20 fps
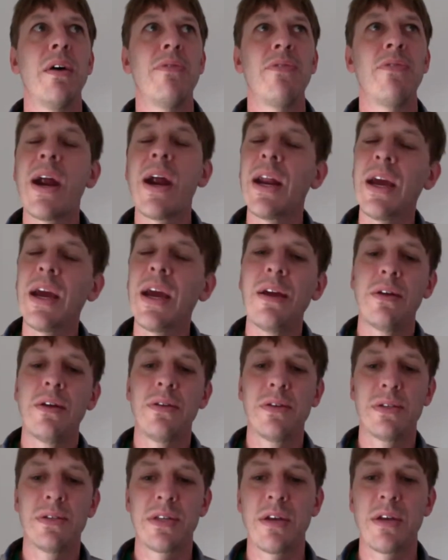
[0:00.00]
Friday.
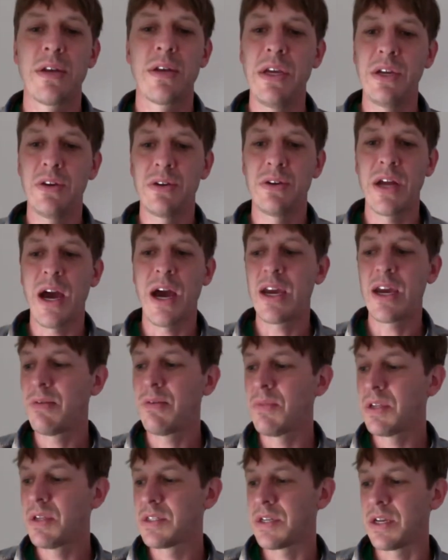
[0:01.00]
Send me your
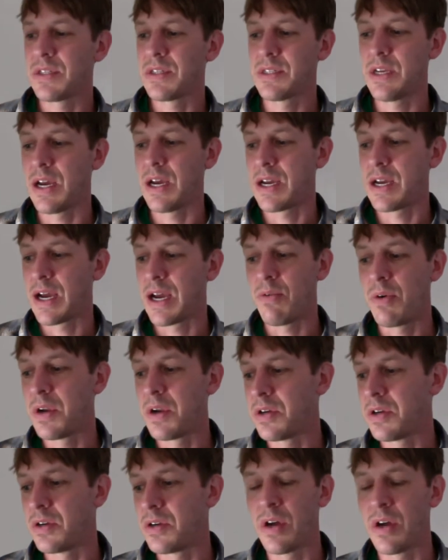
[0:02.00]
documents. I see I got
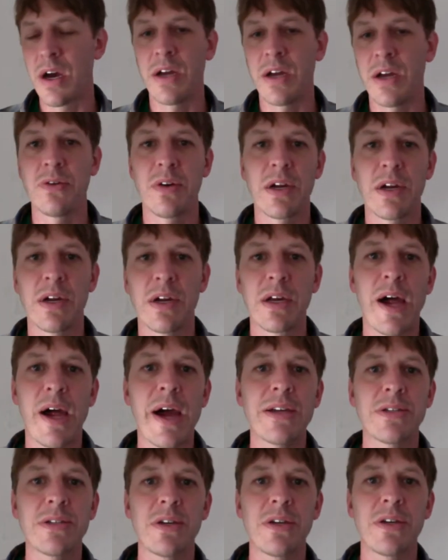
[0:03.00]
one during
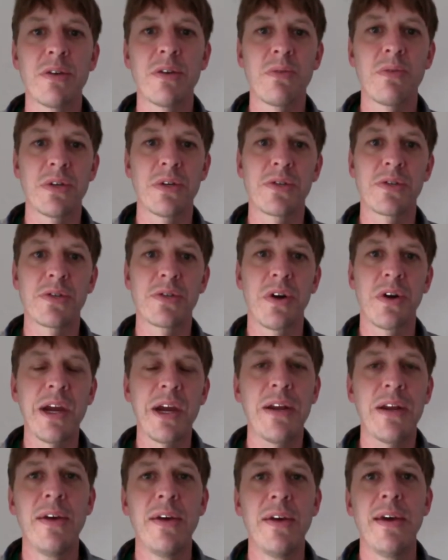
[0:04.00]
class here, which is great.
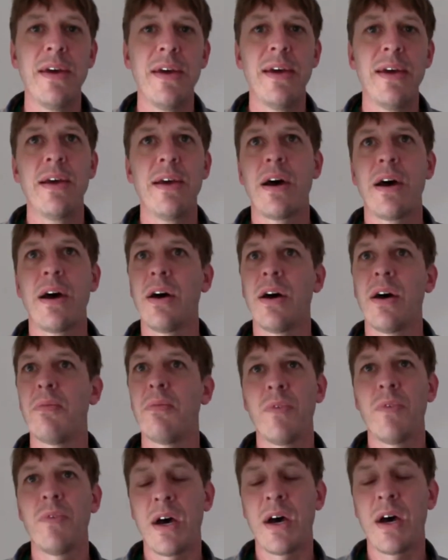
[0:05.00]
I'll
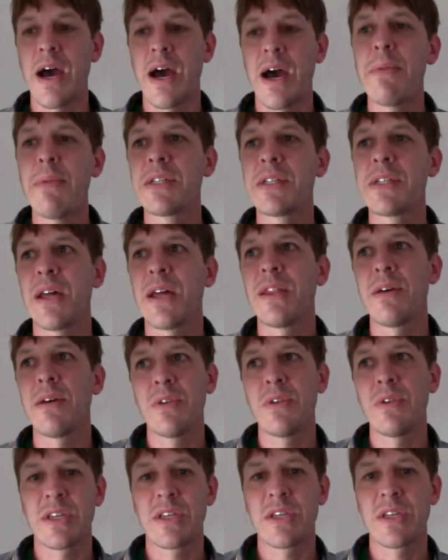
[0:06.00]
comment on
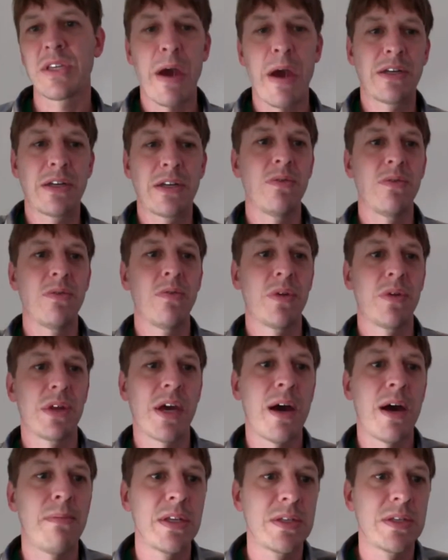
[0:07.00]
them and send them back to you with
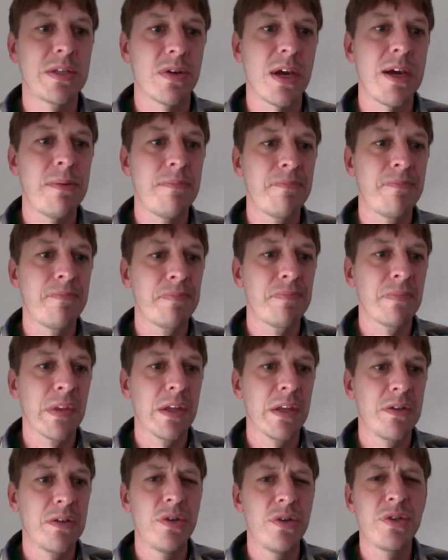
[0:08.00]
comments, okay?
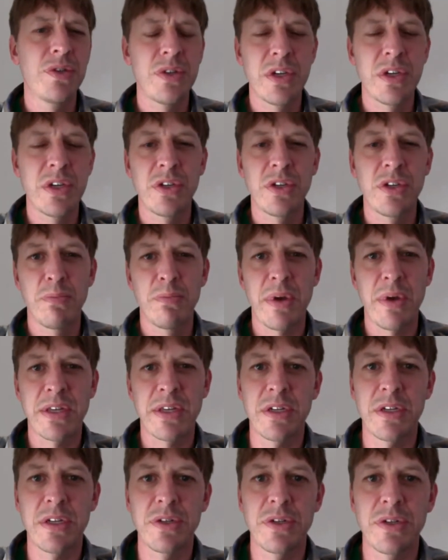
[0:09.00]
It's usually in your
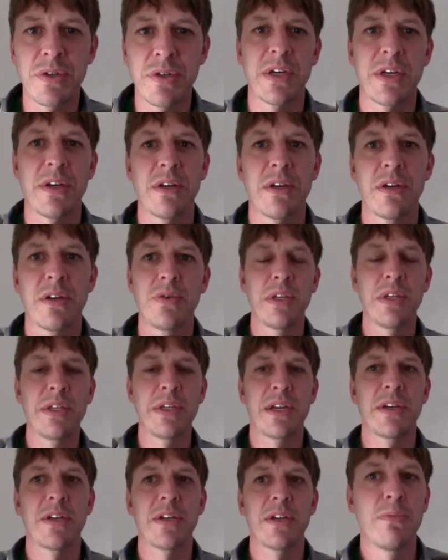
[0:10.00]
best interest to at
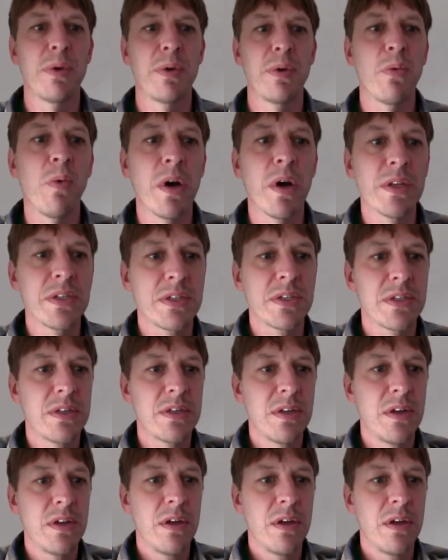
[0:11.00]
least send it to me once.